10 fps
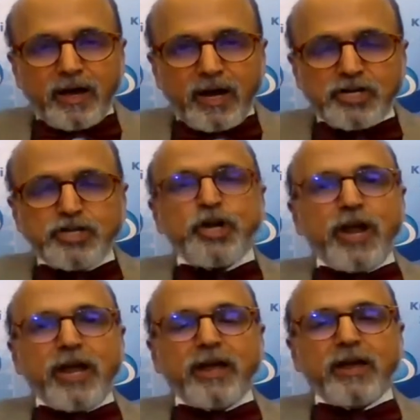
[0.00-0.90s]

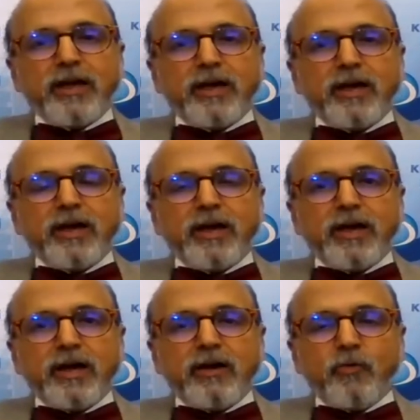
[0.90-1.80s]
ensuring
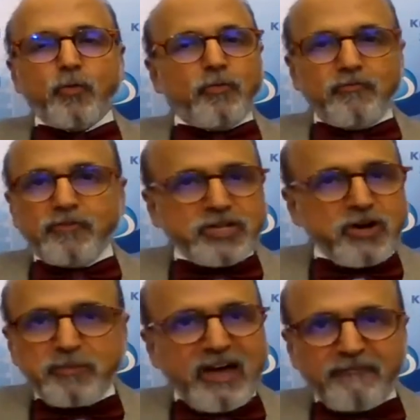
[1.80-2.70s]
which
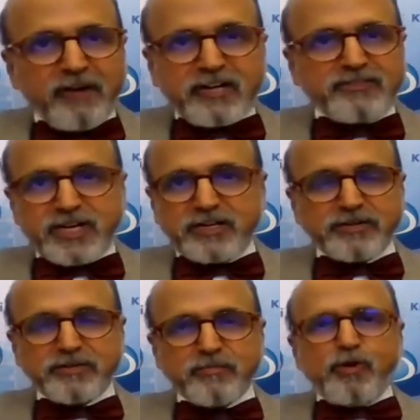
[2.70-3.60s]
will be the affected
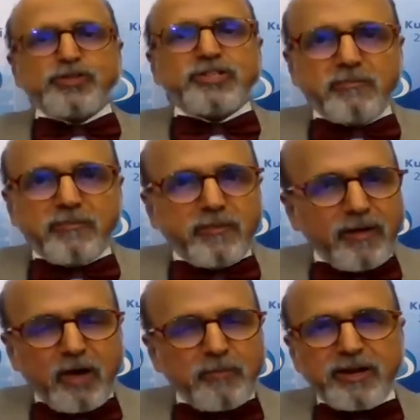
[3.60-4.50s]
sectors. Most of them
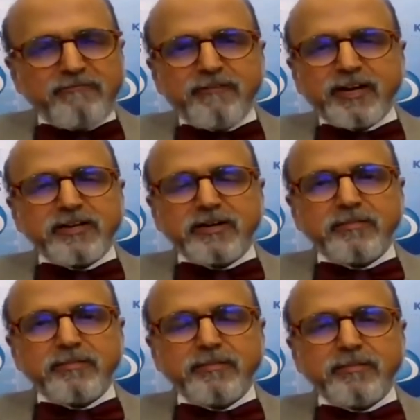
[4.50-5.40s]
have been affected,
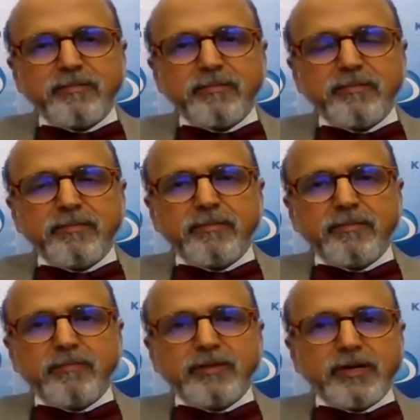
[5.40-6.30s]

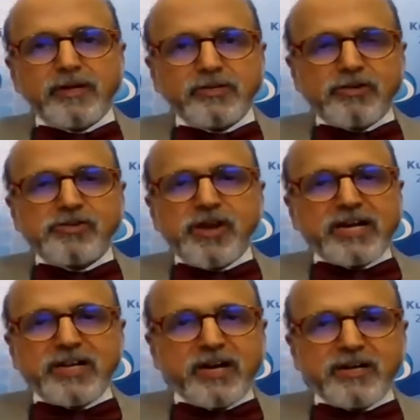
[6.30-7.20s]
whether it is
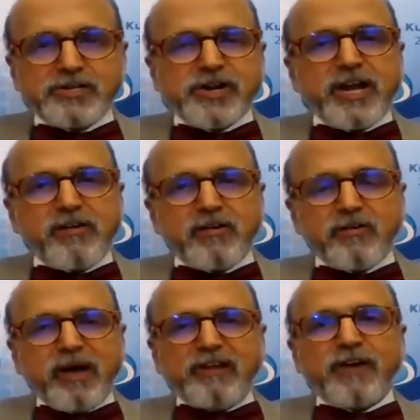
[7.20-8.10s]
contracting or trading or
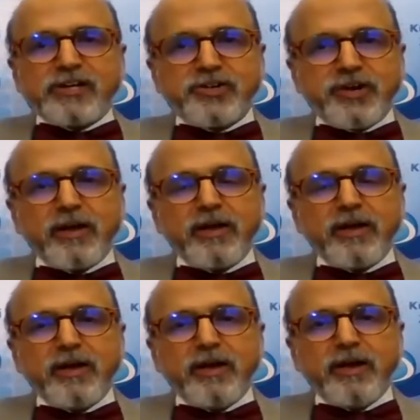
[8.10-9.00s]
manufacturing,
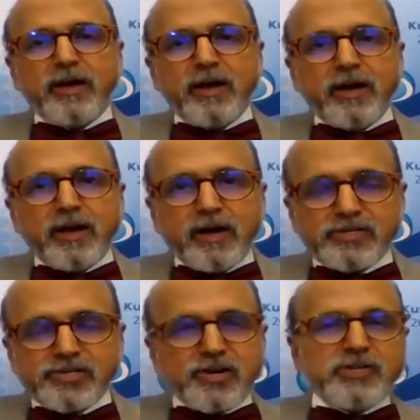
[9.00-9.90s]

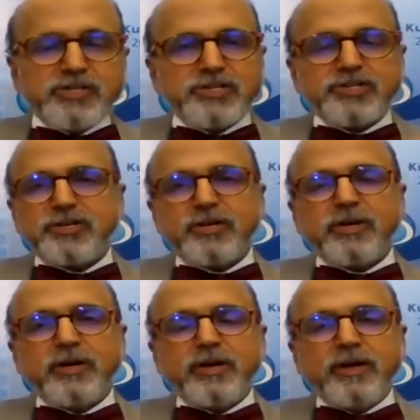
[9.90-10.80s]
services,
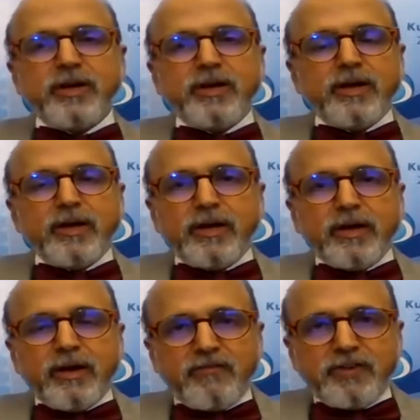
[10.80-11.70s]

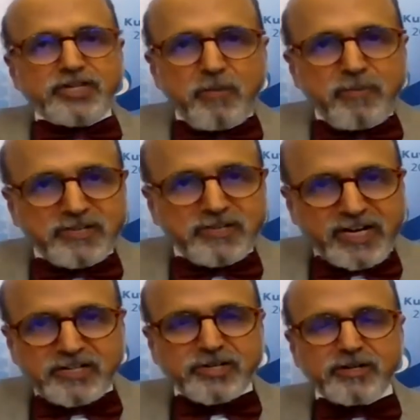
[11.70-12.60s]
which will be the
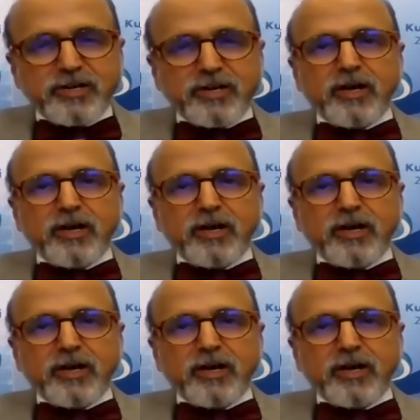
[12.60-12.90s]
sector.